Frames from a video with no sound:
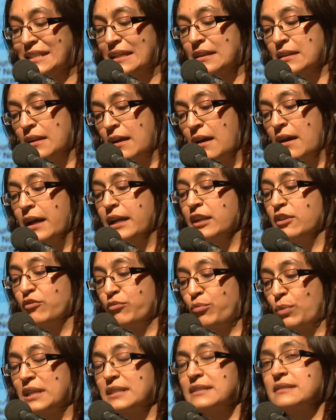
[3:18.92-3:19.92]
decline
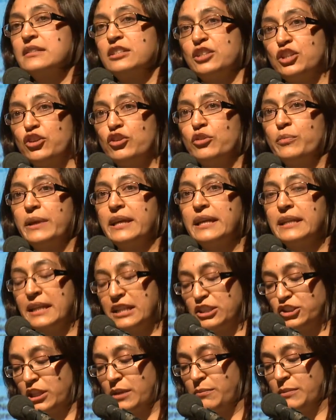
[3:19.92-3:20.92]
of Western European
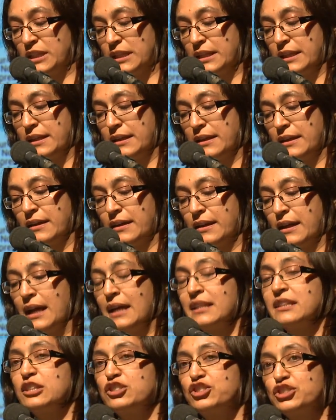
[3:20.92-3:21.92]
hegemony
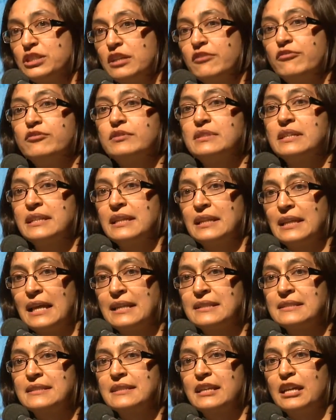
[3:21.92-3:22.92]
and the shift in the
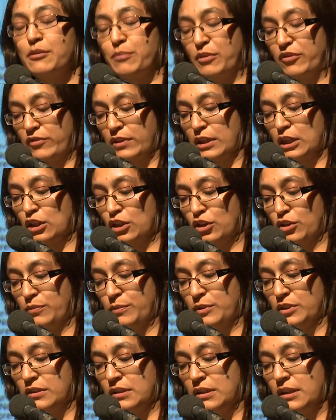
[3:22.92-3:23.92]
landscape of the
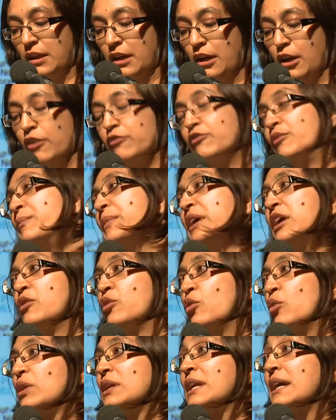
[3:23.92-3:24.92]
global from being
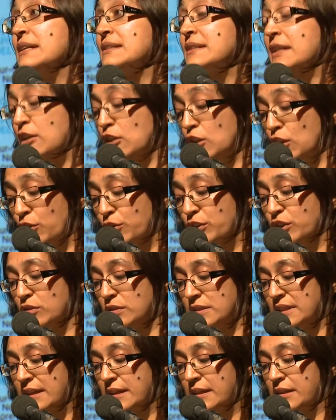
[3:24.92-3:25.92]
organized in colonial
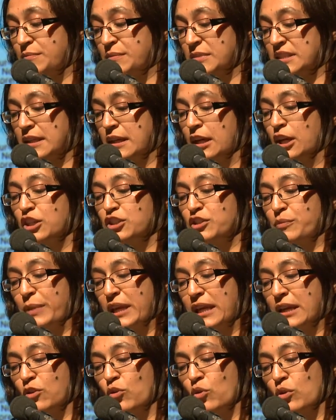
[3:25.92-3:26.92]
terms to
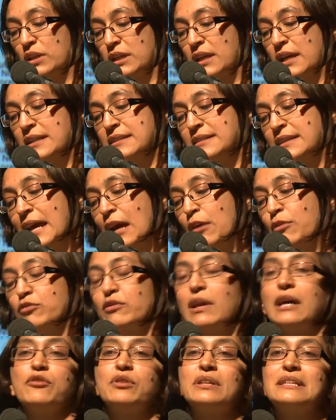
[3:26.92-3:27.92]
being organized now
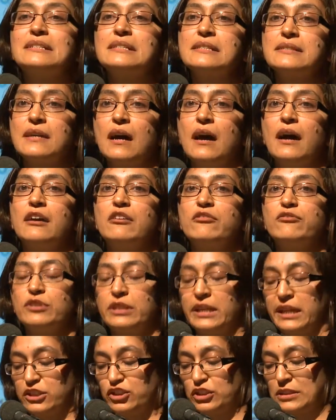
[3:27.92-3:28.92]
around the desire for
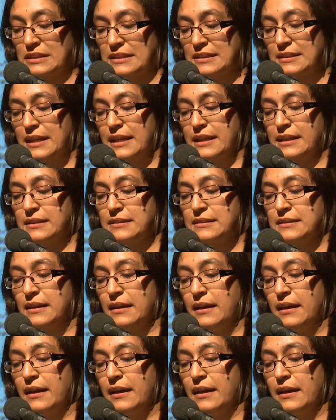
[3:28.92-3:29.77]
nation states